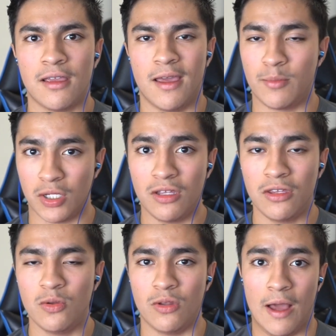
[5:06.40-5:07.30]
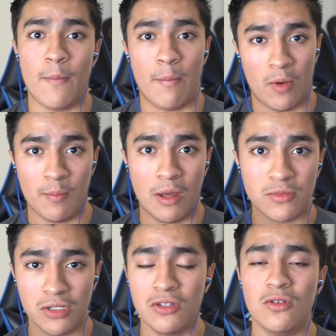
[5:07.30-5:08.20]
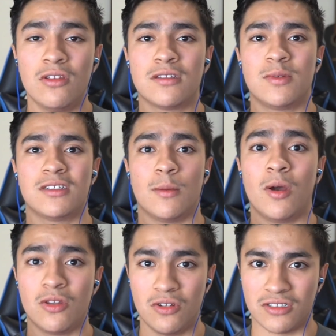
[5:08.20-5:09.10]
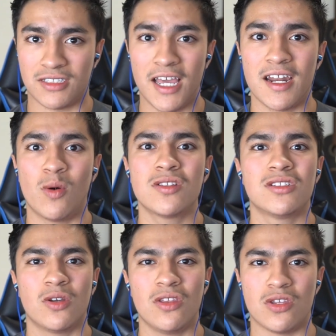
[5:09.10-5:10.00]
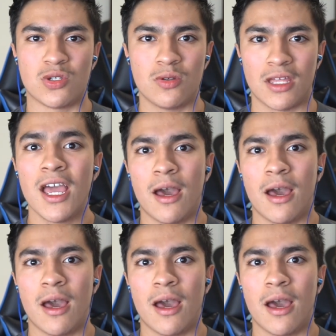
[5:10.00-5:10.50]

And I'm telling you, I'm, I'm, I'm, I'm, telling you this because I'm on your side. I want to tell you the truth.